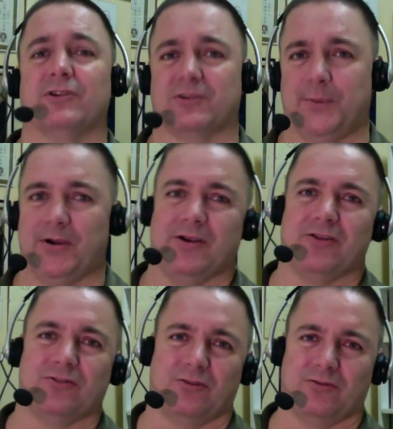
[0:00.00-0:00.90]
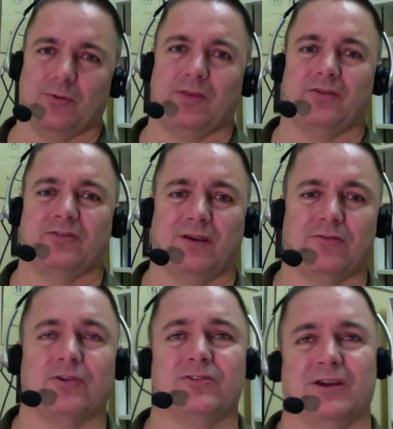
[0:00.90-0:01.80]
experiences with
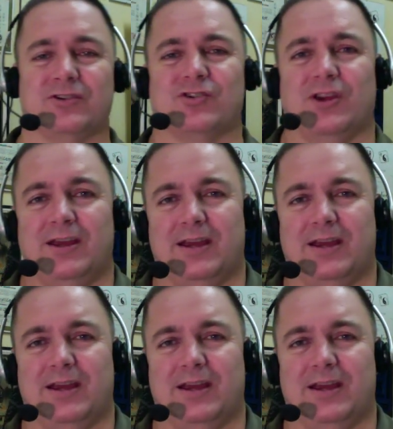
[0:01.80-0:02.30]
several such